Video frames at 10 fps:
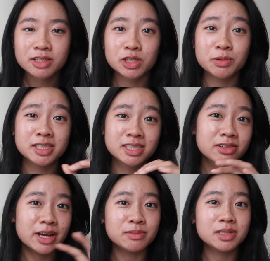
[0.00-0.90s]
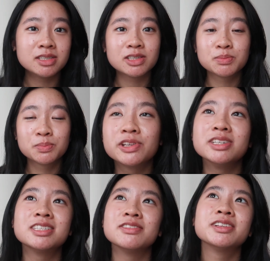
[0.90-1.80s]
So when it's still empty, just
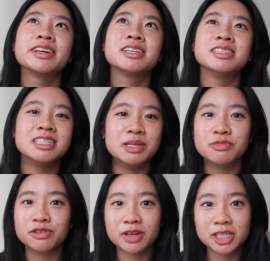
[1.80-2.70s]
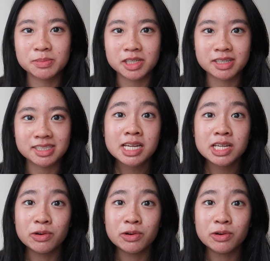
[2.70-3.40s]
please give it like a deep refresh because